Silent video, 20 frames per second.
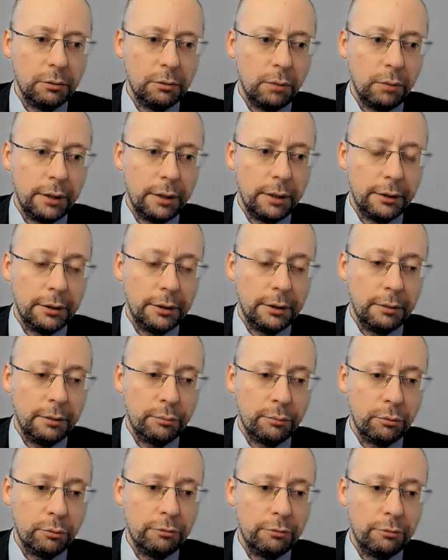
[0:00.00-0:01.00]
And when he
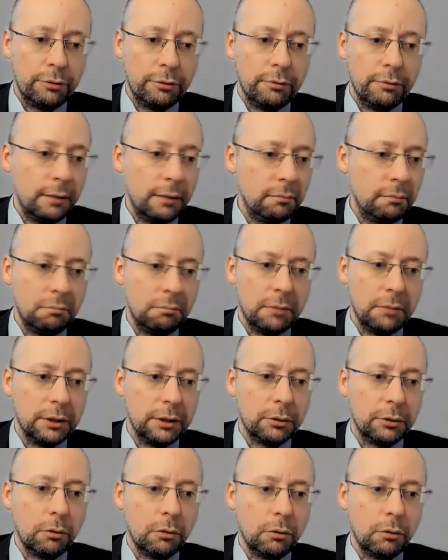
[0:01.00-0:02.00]
approves, then
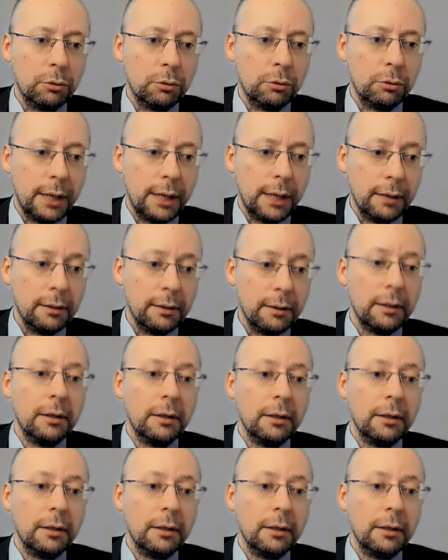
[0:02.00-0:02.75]
it's almost done.